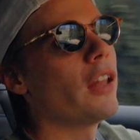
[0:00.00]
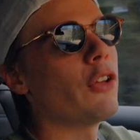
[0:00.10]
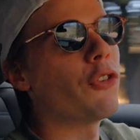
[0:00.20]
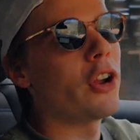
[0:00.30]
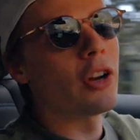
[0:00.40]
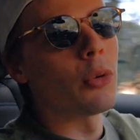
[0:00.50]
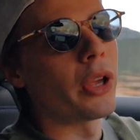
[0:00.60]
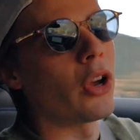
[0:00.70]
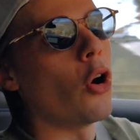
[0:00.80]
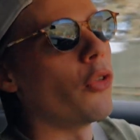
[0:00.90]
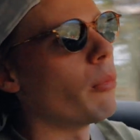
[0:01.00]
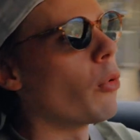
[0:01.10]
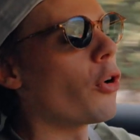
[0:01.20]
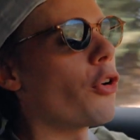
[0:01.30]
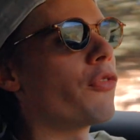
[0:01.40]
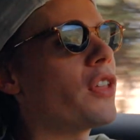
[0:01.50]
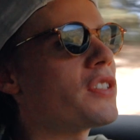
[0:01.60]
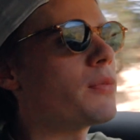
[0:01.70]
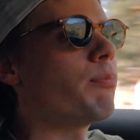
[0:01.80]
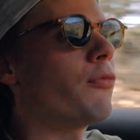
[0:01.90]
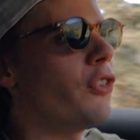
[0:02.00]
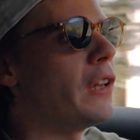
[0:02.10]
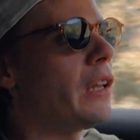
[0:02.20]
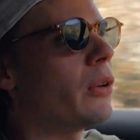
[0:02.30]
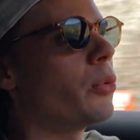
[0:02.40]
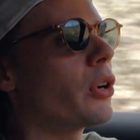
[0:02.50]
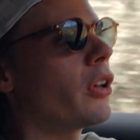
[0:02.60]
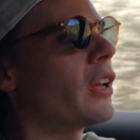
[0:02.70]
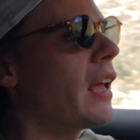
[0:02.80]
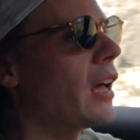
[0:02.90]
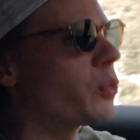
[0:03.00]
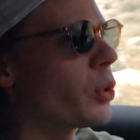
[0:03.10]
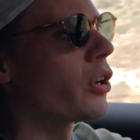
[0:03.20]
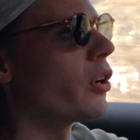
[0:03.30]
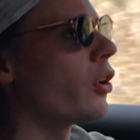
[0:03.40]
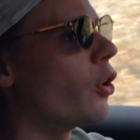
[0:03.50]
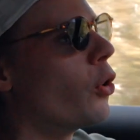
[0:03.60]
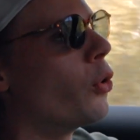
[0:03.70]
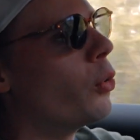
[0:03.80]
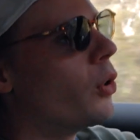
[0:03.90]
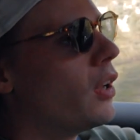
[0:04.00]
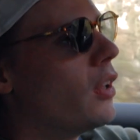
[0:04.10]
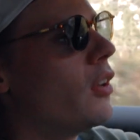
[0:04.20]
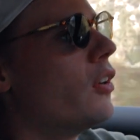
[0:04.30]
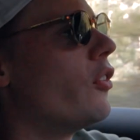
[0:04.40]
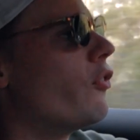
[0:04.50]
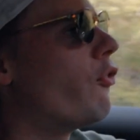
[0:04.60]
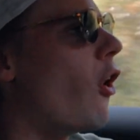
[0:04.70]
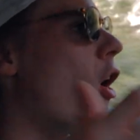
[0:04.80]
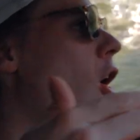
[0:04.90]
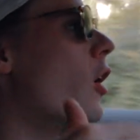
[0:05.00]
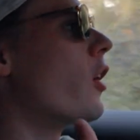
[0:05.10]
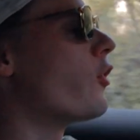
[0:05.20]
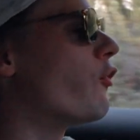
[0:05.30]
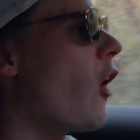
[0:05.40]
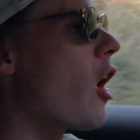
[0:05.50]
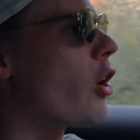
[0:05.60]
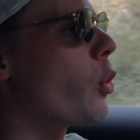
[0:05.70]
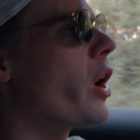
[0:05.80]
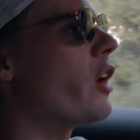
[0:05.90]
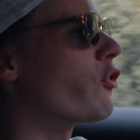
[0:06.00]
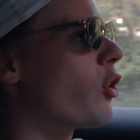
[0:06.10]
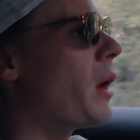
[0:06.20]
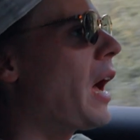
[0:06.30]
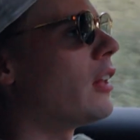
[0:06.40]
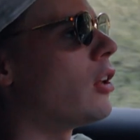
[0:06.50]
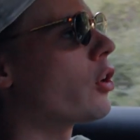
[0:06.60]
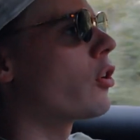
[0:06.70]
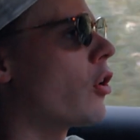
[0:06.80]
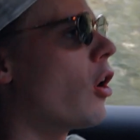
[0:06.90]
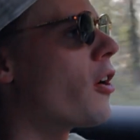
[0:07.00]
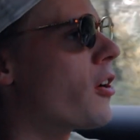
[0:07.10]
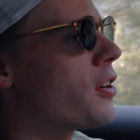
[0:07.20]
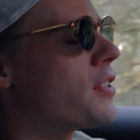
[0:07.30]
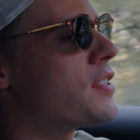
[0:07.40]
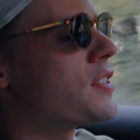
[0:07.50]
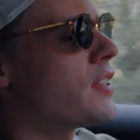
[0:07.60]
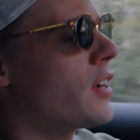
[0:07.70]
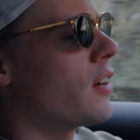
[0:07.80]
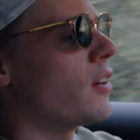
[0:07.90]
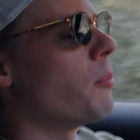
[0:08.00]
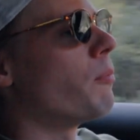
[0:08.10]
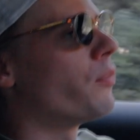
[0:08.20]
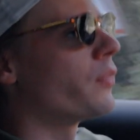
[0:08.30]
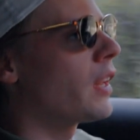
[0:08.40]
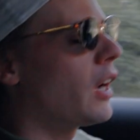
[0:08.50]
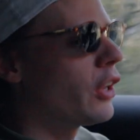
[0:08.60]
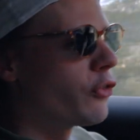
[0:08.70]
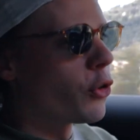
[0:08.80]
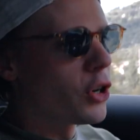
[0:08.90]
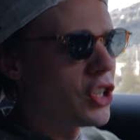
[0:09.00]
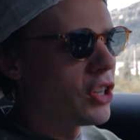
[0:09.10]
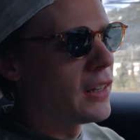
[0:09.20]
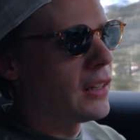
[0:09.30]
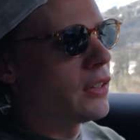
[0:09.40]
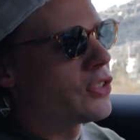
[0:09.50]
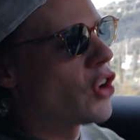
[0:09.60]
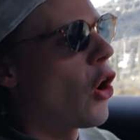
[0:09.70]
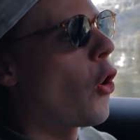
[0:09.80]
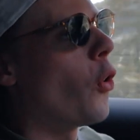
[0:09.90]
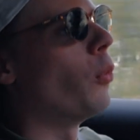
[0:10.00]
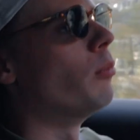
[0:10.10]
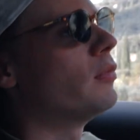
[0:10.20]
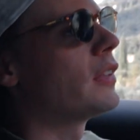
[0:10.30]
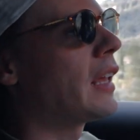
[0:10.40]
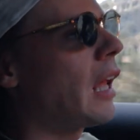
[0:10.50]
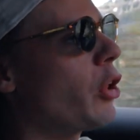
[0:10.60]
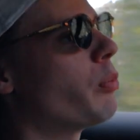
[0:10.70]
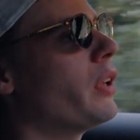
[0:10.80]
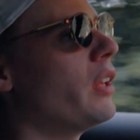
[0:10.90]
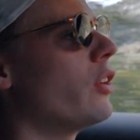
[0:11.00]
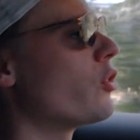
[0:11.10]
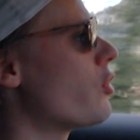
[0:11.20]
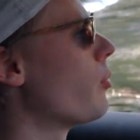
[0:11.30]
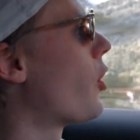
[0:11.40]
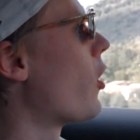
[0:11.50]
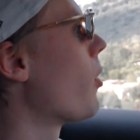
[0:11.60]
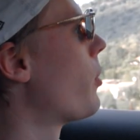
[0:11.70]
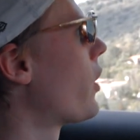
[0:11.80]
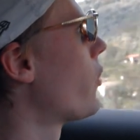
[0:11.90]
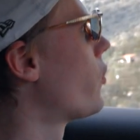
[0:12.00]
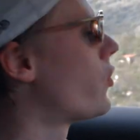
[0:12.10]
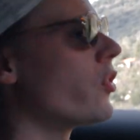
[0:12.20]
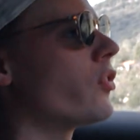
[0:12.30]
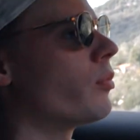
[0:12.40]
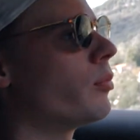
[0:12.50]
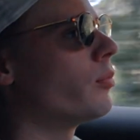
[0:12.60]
and the further we go, the more of this feeling we're gonna get. We're gonna go far and far away from analog cars, unfortunately. So cannot be your dream car because it's just